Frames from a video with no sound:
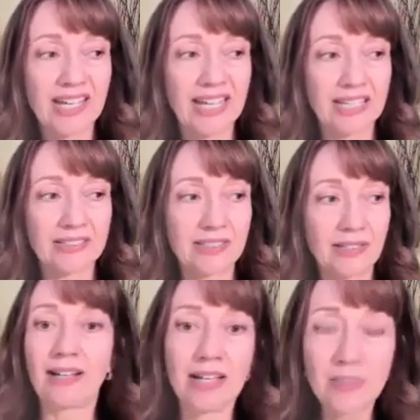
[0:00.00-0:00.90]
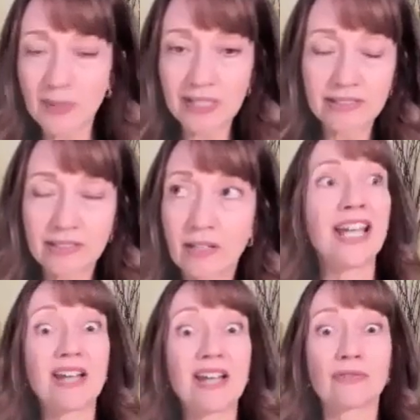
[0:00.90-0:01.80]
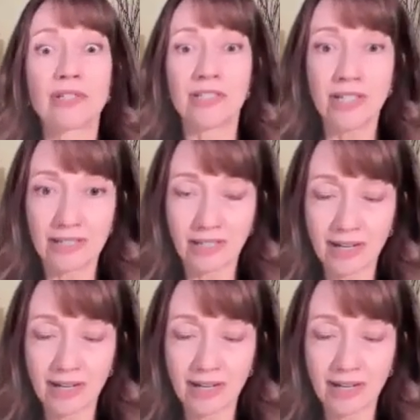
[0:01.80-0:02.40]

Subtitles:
And I spend every day,